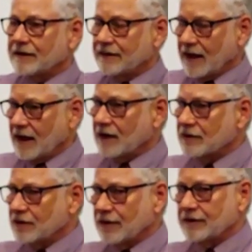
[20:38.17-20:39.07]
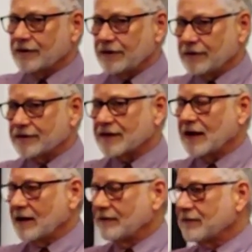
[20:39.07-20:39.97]
they are going to use
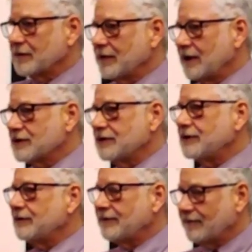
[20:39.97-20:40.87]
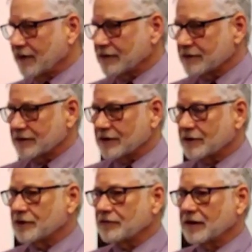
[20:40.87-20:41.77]
that information to further their
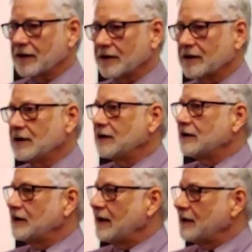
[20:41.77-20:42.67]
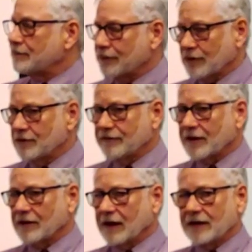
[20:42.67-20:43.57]
career, improve
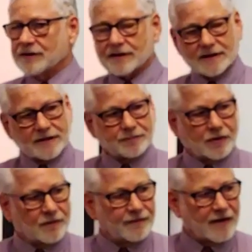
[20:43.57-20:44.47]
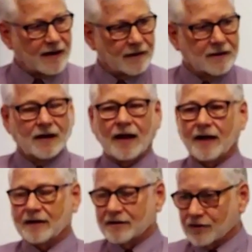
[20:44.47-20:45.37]
their agency's profile,
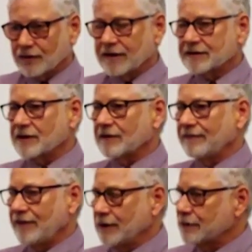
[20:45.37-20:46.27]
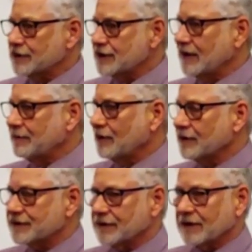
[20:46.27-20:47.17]
and increase their viewership
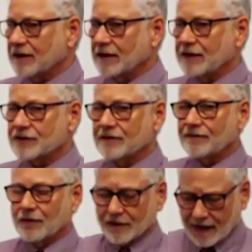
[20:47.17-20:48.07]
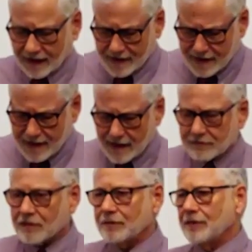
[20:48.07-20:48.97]
or circulation for that
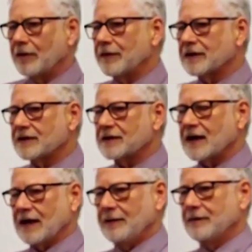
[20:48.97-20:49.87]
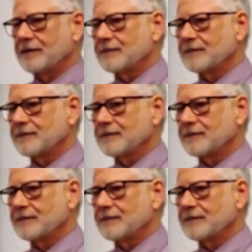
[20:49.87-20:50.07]
narrow moment in time.